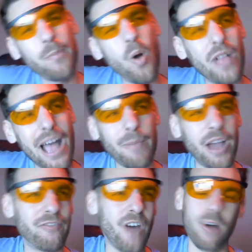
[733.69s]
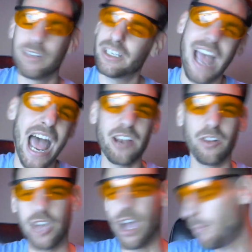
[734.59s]
Pull out my phone. I
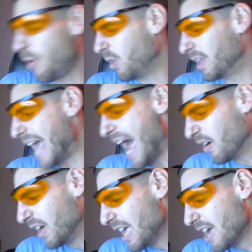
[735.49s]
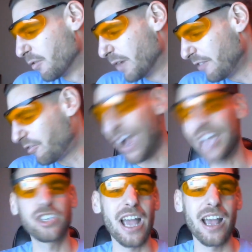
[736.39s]
don't know. Pull it out.
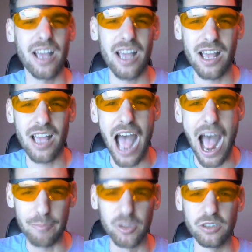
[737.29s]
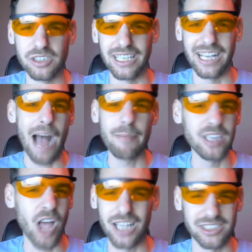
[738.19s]
Refresh. I'm losing. I'm
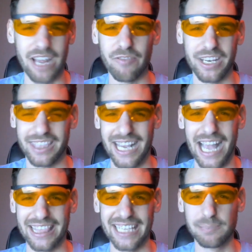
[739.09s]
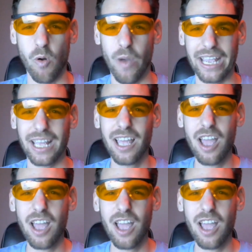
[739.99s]
lost everything at this point.